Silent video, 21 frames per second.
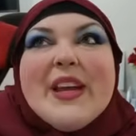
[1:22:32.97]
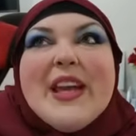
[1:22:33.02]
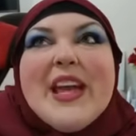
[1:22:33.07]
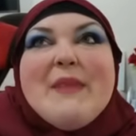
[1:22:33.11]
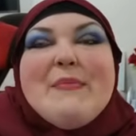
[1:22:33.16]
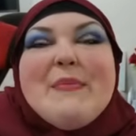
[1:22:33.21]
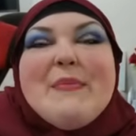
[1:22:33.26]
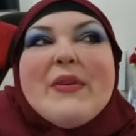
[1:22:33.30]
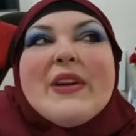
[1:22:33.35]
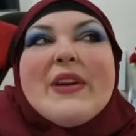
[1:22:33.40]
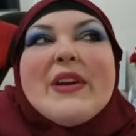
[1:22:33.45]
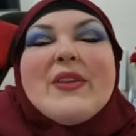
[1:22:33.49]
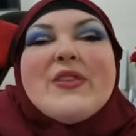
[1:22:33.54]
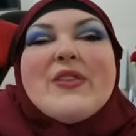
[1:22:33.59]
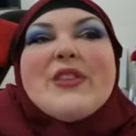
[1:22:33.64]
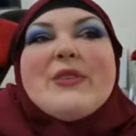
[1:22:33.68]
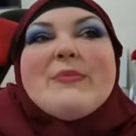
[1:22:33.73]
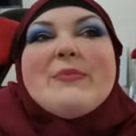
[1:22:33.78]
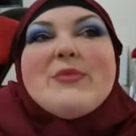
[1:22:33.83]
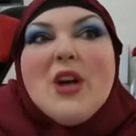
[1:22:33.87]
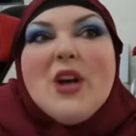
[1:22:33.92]
it came out and i
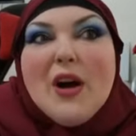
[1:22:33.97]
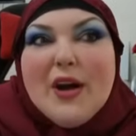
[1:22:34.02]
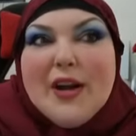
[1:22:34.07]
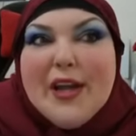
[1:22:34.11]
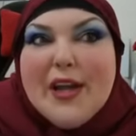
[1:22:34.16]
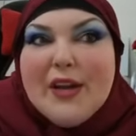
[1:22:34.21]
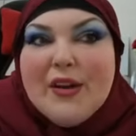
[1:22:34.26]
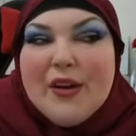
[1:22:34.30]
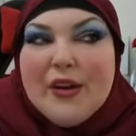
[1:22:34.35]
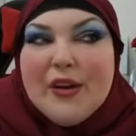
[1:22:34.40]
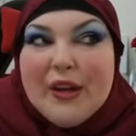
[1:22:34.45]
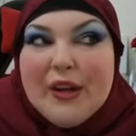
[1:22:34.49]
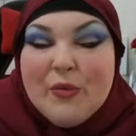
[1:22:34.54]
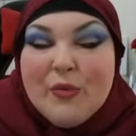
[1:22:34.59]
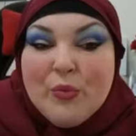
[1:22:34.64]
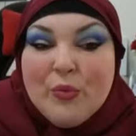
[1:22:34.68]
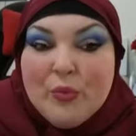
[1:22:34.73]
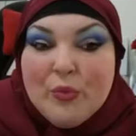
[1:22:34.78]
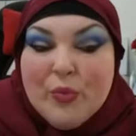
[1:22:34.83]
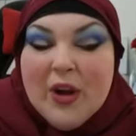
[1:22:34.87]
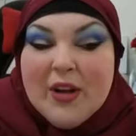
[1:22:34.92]
heard them talking in